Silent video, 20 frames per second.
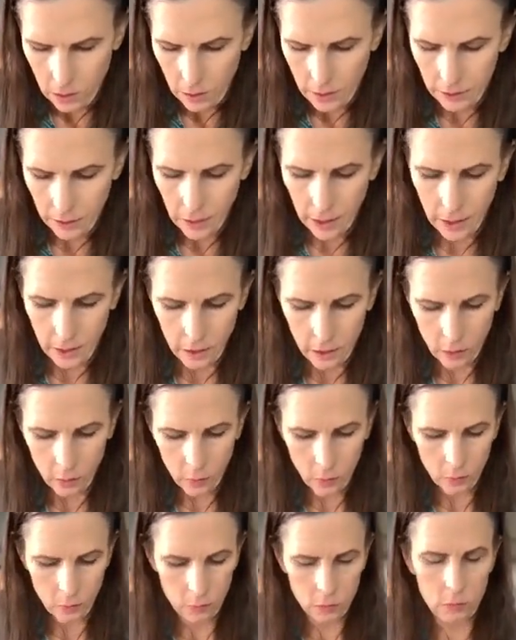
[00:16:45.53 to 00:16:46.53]
And then,
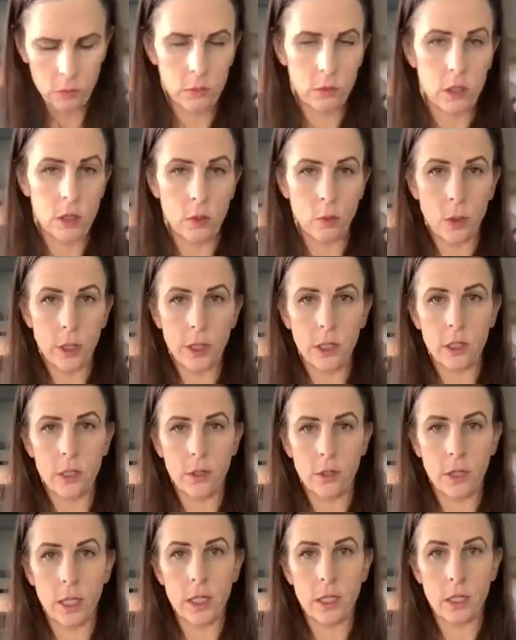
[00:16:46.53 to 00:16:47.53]
so we're gonna
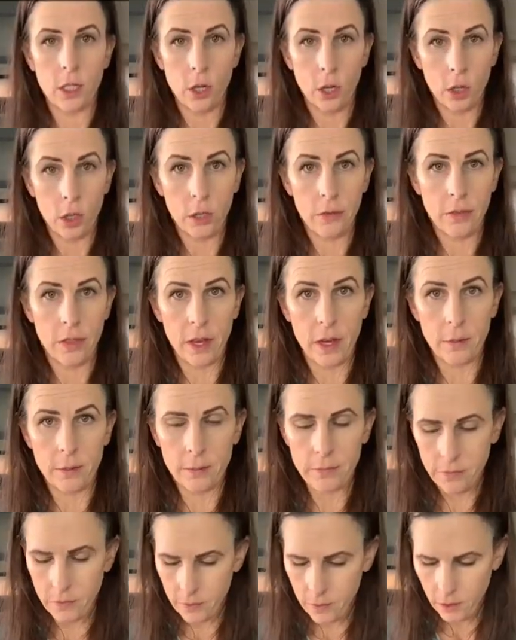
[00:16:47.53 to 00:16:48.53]
do that to all of
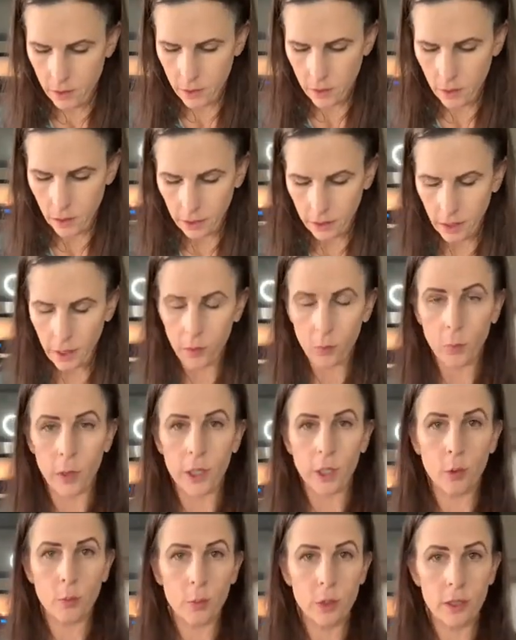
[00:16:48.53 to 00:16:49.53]
them. And then
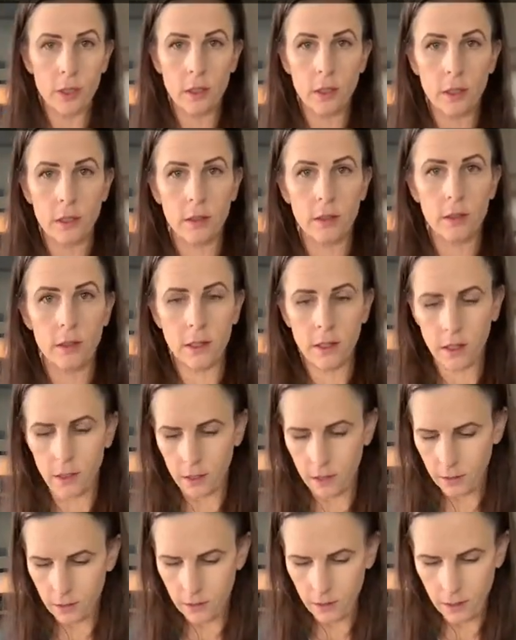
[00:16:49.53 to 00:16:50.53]
when you put the
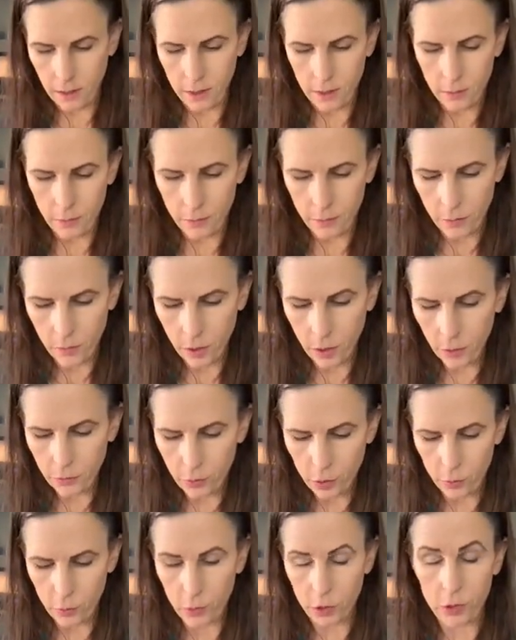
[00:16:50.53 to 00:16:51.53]
um, all of
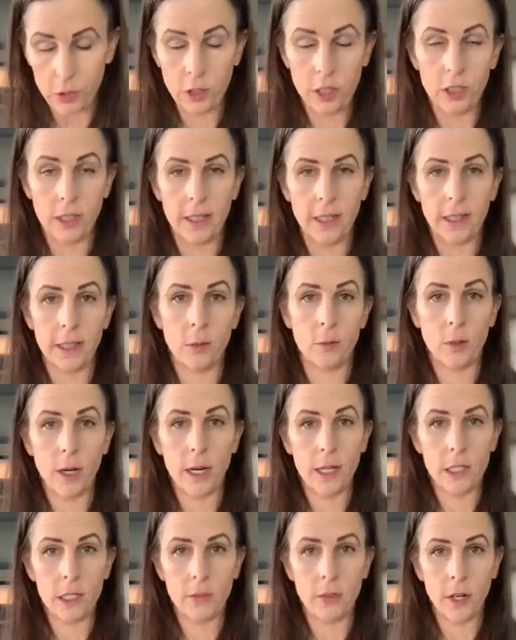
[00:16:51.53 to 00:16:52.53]
your rolls, you're going to let them
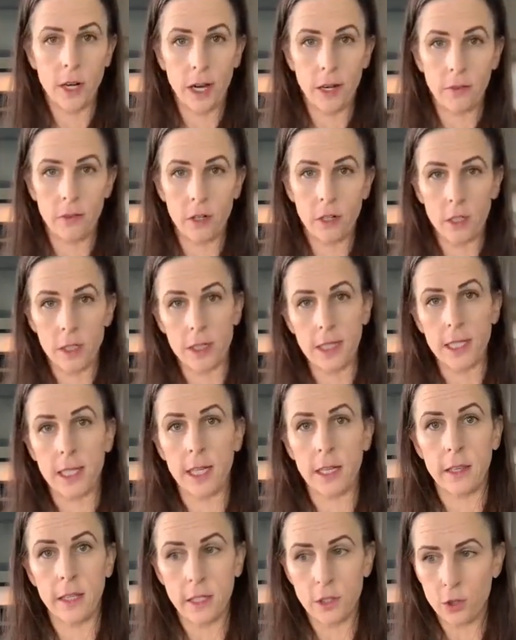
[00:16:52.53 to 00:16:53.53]
rise for a half hour because
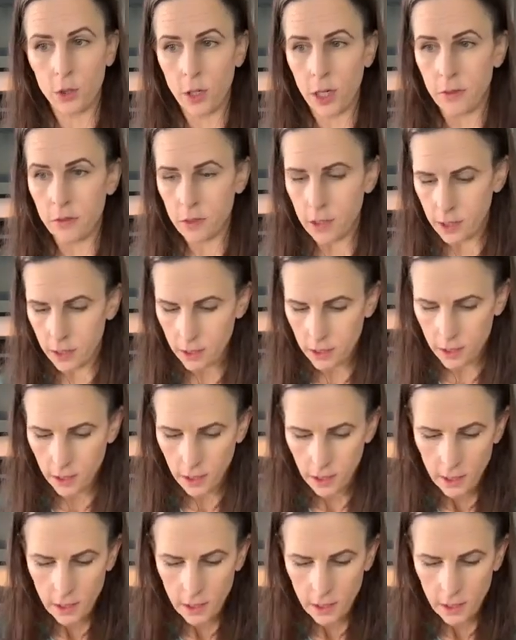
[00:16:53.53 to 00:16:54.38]
again, they do have yeast.